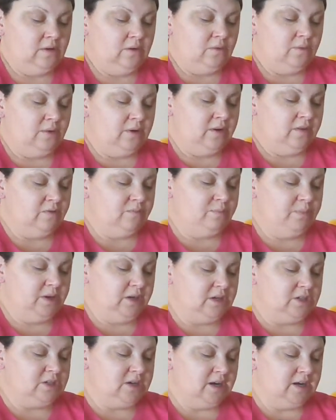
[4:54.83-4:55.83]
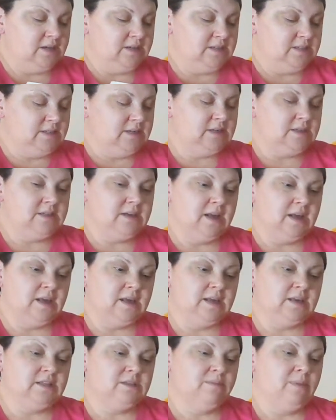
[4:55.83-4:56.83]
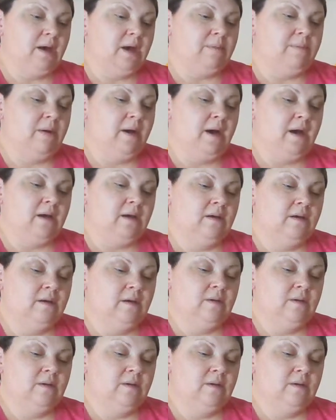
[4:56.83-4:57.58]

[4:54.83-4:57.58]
What if BJ did take his backpack,